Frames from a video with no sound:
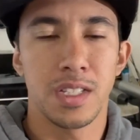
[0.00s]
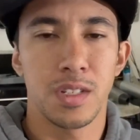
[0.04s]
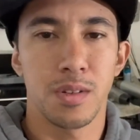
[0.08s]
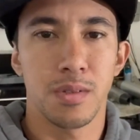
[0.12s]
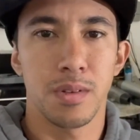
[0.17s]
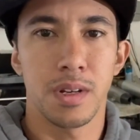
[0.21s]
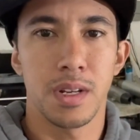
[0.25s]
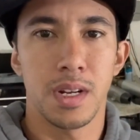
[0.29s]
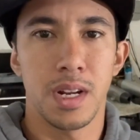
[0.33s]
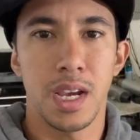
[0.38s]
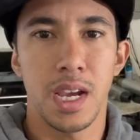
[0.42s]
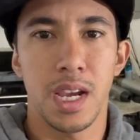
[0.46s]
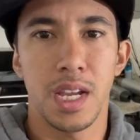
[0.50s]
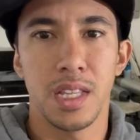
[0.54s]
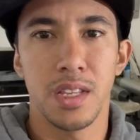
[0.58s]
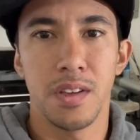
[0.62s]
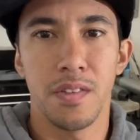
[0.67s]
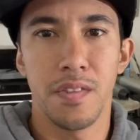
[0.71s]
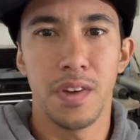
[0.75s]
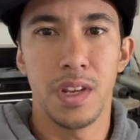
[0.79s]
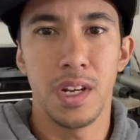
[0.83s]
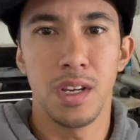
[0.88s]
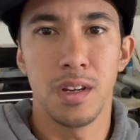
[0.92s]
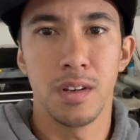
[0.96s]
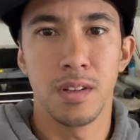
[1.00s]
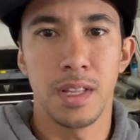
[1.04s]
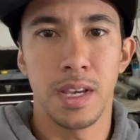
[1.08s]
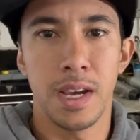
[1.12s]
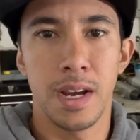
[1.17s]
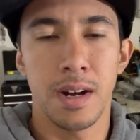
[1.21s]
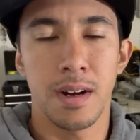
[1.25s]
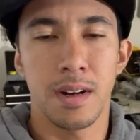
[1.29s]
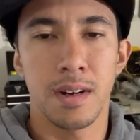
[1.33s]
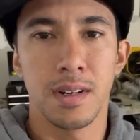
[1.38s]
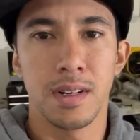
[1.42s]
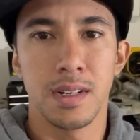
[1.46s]
so we're going to end the video
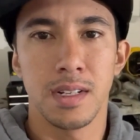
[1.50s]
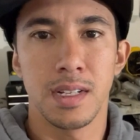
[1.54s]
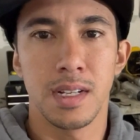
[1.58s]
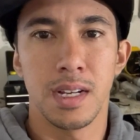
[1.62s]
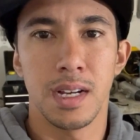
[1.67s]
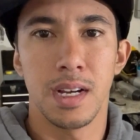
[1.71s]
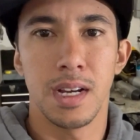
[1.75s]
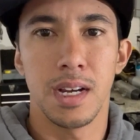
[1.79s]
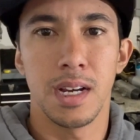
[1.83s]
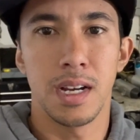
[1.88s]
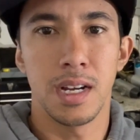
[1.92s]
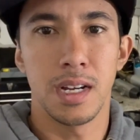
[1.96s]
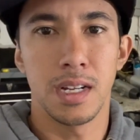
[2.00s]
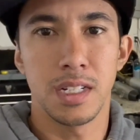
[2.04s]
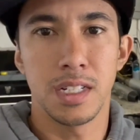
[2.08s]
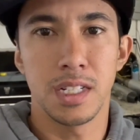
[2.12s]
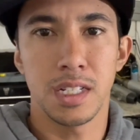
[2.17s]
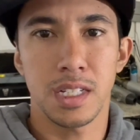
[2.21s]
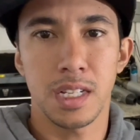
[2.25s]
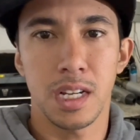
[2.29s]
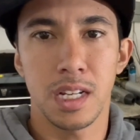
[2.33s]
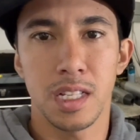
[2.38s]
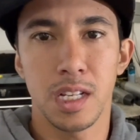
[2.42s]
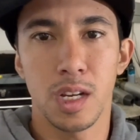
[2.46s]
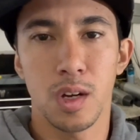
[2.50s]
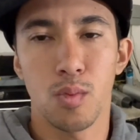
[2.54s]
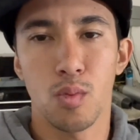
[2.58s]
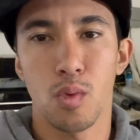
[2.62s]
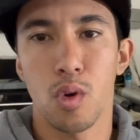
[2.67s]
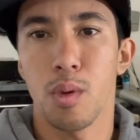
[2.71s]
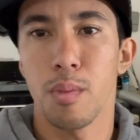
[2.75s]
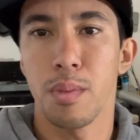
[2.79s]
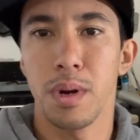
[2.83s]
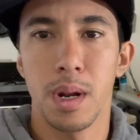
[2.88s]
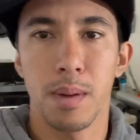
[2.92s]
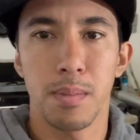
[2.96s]
there. Uh, just got done
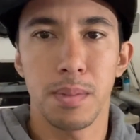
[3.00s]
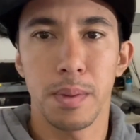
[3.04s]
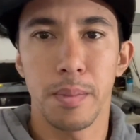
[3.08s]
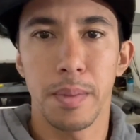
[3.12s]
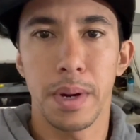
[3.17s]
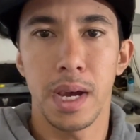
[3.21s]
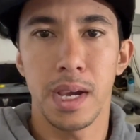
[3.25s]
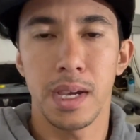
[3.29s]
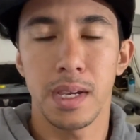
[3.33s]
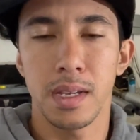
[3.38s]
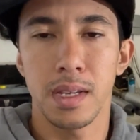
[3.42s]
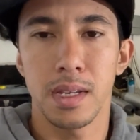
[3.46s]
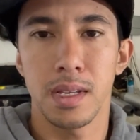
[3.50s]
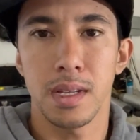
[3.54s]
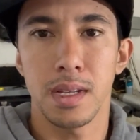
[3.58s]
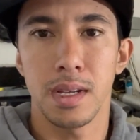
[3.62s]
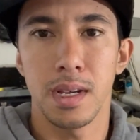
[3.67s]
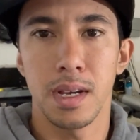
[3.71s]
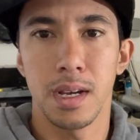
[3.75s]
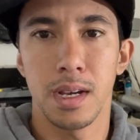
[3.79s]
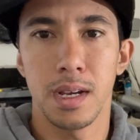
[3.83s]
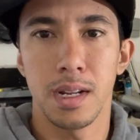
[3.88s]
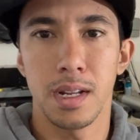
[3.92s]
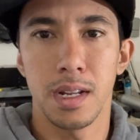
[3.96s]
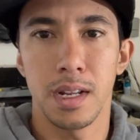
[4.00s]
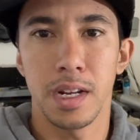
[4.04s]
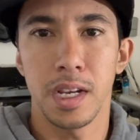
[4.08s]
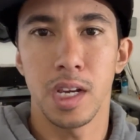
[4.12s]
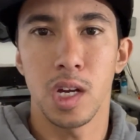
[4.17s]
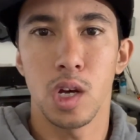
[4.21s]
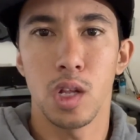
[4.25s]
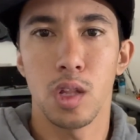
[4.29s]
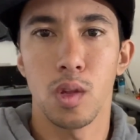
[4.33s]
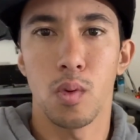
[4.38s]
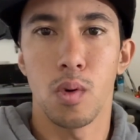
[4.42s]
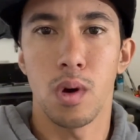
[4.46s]
warming up the bike, uh, letting
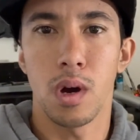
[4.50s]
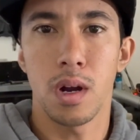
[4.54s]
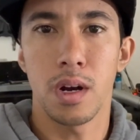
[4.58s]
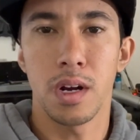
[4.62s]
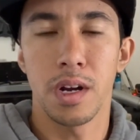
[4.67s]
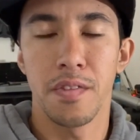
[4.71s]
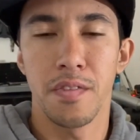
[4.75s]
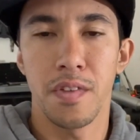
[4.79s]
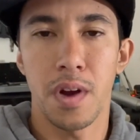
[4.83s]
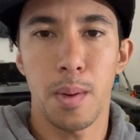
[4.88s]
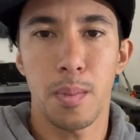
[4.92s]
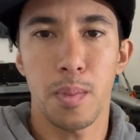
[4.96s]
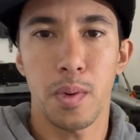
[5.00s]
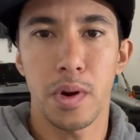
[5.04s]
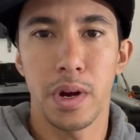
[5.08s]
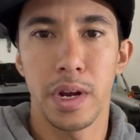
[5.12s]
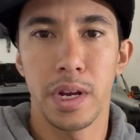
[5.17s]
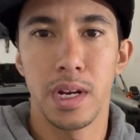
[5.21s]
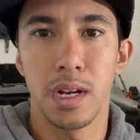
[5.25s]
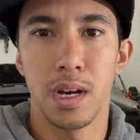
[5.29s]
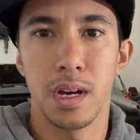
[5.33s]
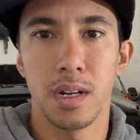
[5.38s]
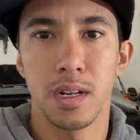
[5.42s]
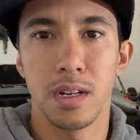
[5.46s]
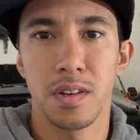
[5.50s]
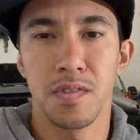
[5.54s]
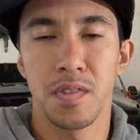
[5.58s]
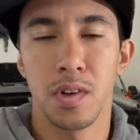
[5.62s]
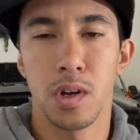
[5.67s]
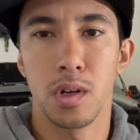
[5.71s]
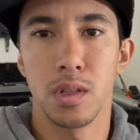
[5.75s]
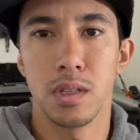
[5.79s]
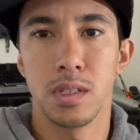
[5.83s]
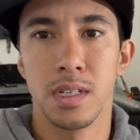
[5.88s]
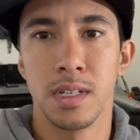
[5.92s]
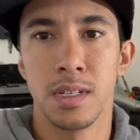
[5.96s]
all the water evaporate out of
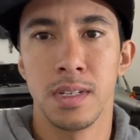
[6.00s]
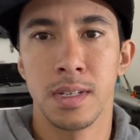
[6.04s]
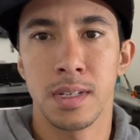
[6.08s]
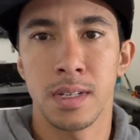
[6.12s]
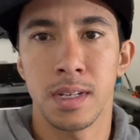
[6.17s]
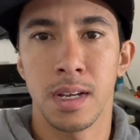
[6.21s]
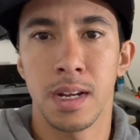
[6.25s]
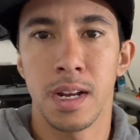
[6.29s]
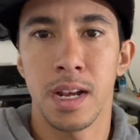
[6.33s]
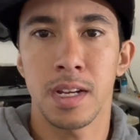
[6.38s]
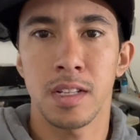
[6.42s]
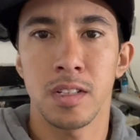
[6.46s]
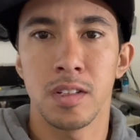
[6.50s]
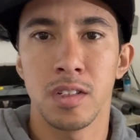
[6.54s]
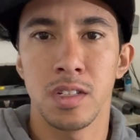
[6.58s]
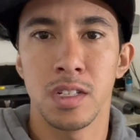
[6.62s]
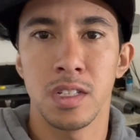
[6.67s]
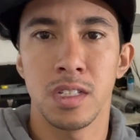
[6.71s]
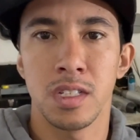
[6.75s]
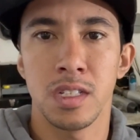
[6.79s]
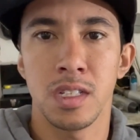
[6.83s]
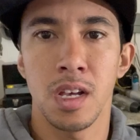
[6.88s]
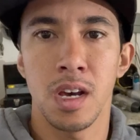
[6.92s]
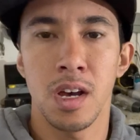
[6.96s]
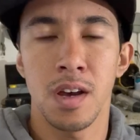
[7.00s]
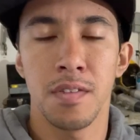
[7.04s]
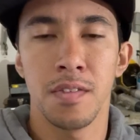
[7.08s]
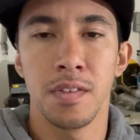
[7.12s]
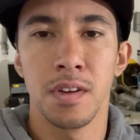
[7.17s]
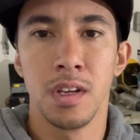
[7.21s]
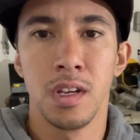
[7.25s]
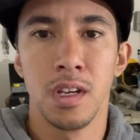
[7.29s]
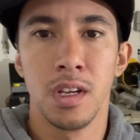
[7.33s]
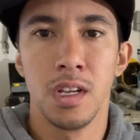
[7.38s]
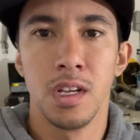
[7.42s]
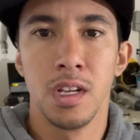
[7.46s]
all the connectors and stuff
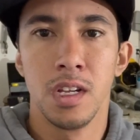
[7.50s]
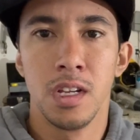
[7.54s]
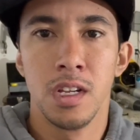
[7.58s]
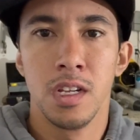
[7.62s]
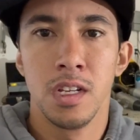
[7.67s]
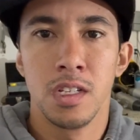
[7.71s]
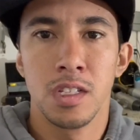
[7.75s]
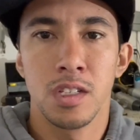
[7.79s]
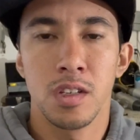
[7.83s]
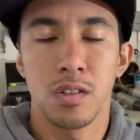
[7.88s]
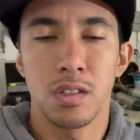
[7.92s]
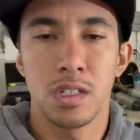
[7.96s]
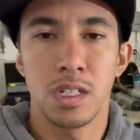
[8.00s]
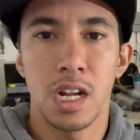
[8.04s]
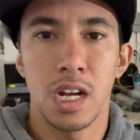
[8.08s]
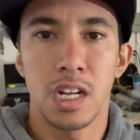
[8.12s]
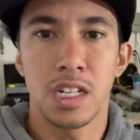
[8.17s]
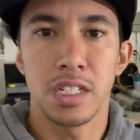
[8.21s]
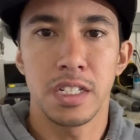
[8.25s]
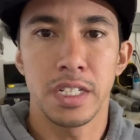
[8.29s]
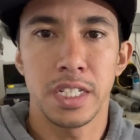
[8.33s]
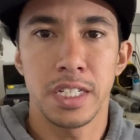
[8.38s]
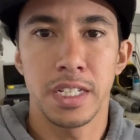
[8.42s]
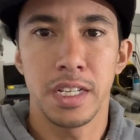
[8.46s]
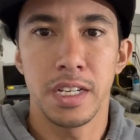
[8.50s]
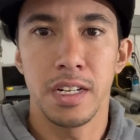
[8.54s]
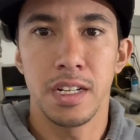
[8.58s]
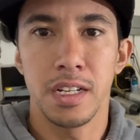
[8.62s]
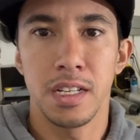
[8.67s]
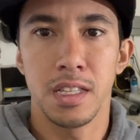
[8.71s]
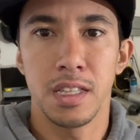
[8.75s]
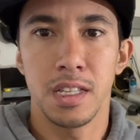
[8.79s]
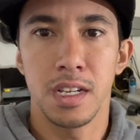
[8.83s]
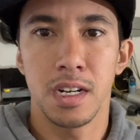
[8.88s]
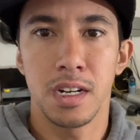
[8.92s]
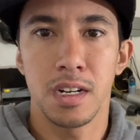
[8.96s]
so it's not just sitting
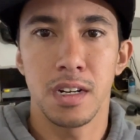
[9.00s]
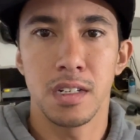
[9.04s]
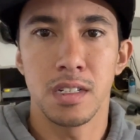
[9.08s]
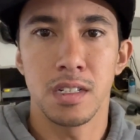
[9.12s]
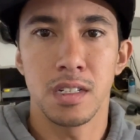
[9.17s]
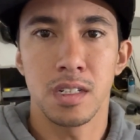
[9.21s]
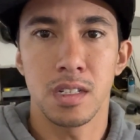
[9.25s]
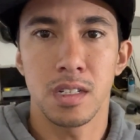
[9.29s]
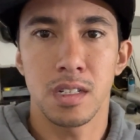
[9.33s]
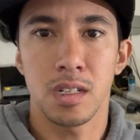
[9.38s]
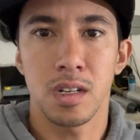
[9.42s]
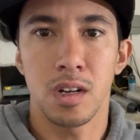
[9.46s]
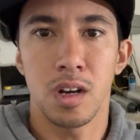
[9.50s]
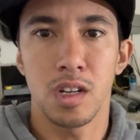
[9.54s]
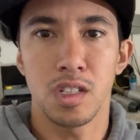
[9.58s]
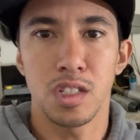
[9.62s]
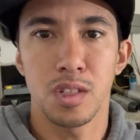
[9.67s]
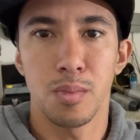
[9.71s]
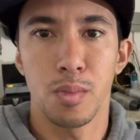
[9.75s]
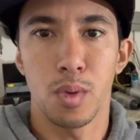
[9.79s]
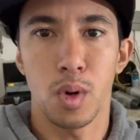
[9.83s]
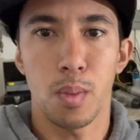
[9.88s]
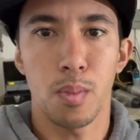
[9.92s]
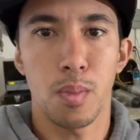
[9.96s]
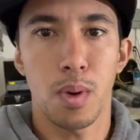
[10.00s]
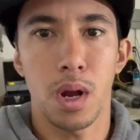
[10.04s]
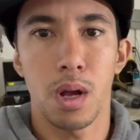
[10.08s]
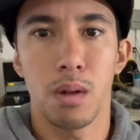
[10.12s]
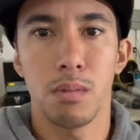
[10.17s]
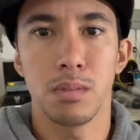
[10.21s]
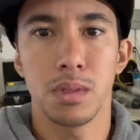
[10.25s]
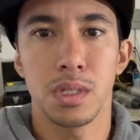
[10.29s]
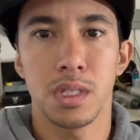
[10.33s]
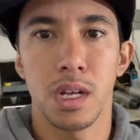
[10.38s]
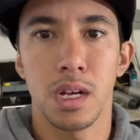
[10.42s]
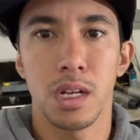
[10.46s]
in there and causing more
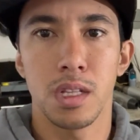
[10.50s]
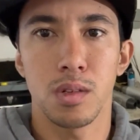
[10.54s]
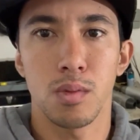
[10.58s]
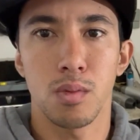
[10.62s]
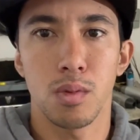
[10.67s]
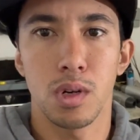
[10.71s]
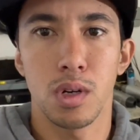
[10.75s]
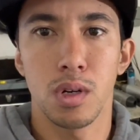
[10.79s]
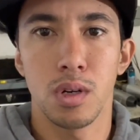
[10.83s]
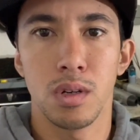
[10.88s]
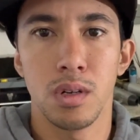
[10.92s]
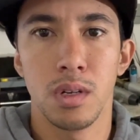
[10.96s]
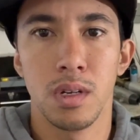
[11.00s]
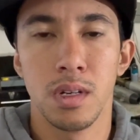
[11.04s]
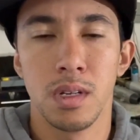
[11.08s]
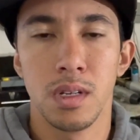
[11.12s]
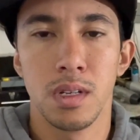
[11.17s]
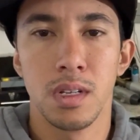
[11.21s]
problems down the road.